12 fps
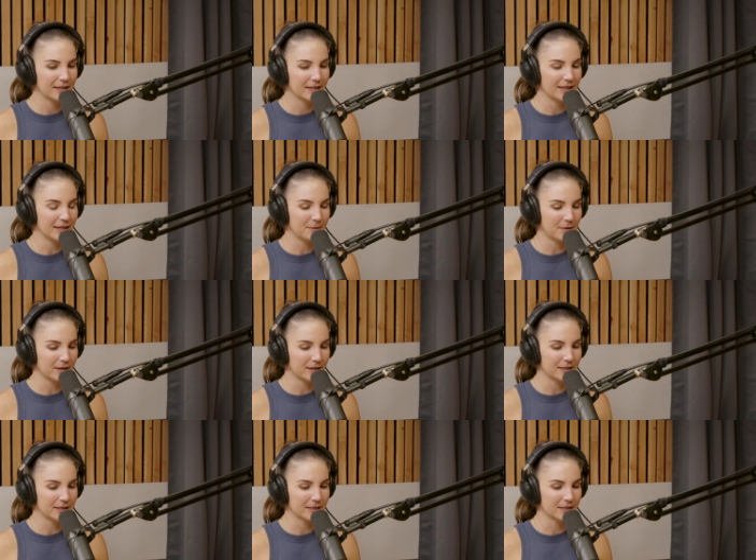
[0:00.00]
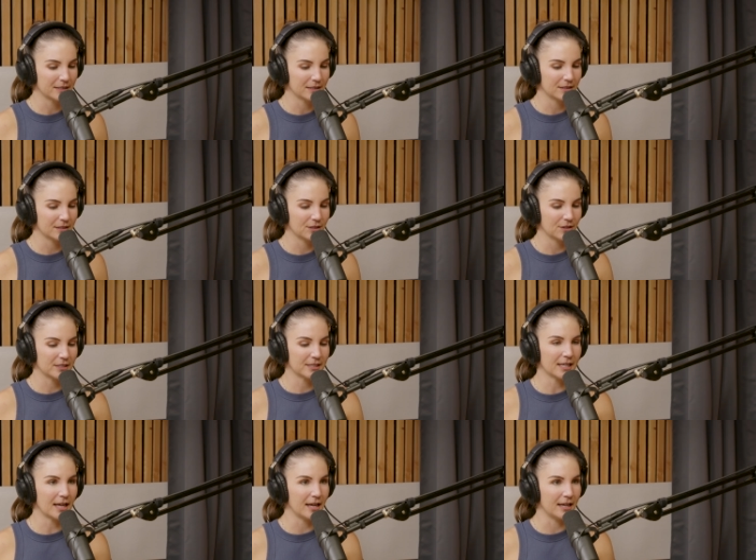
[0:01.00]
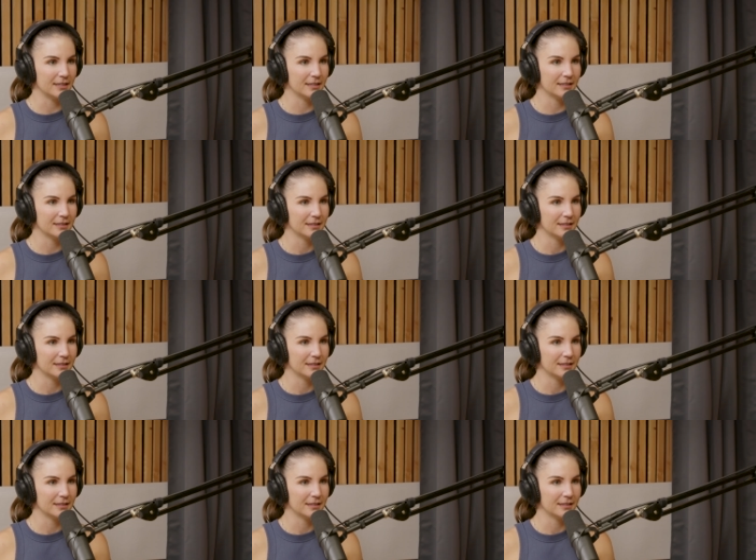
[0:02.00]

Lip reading: then Mars. So the sun,